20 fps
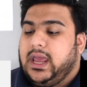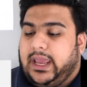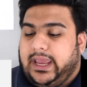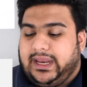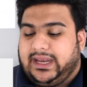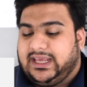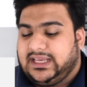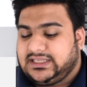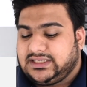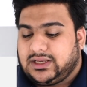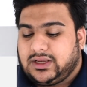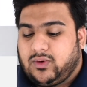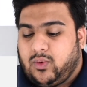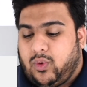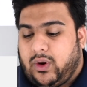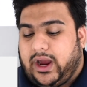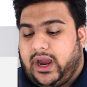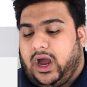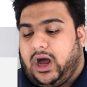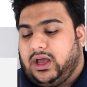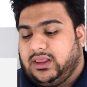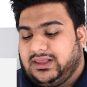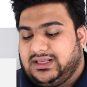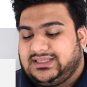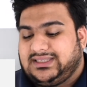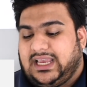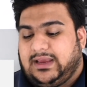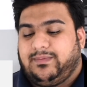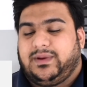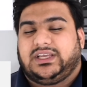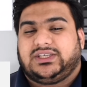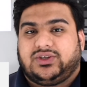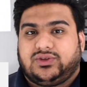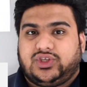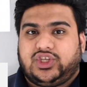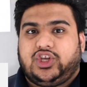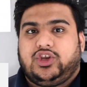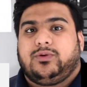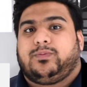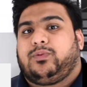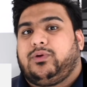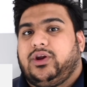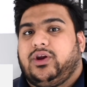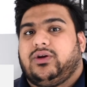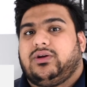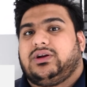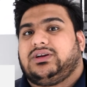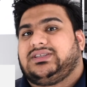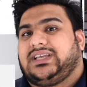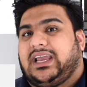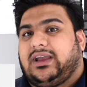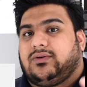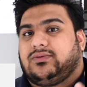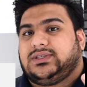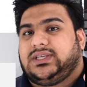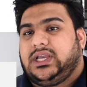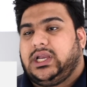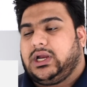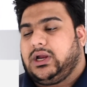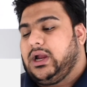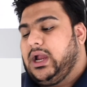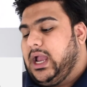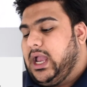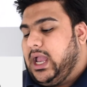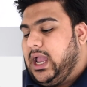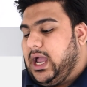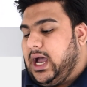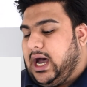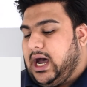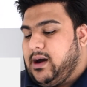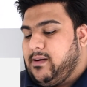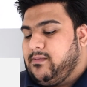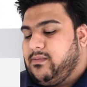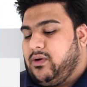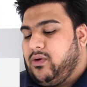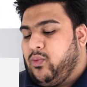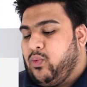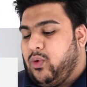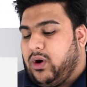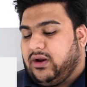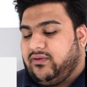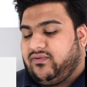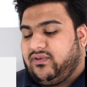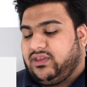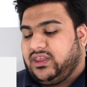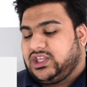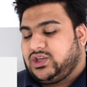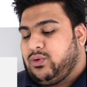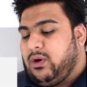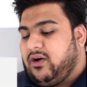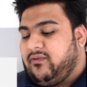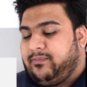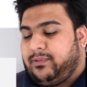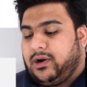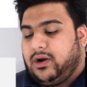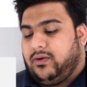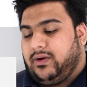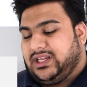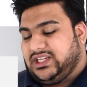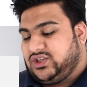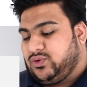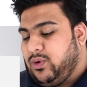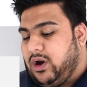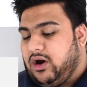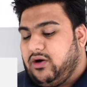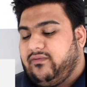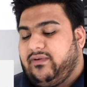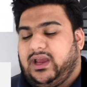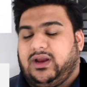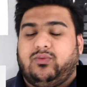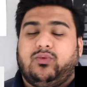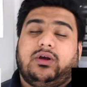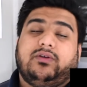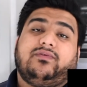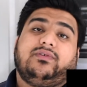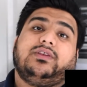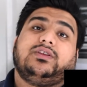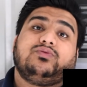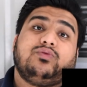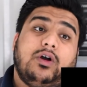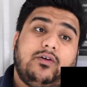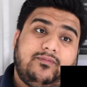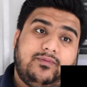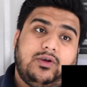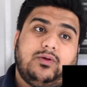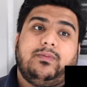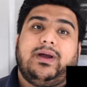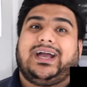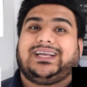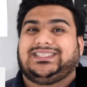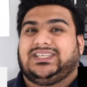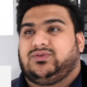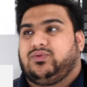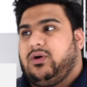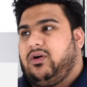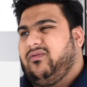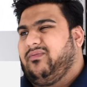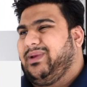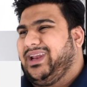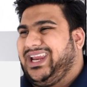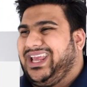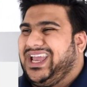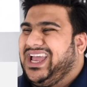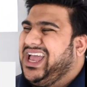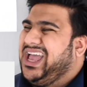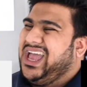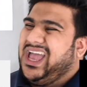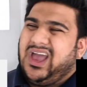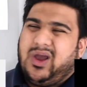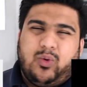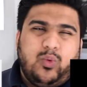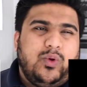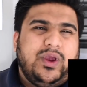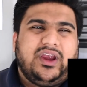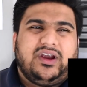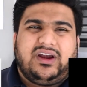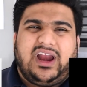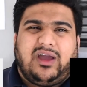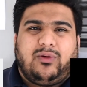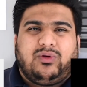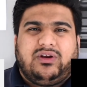it is quite on the same day. So 2 pre-order cycles here, one for the 12 Pro and 12, and one for the 12 Pro Max and 12 Mini. Weird. I would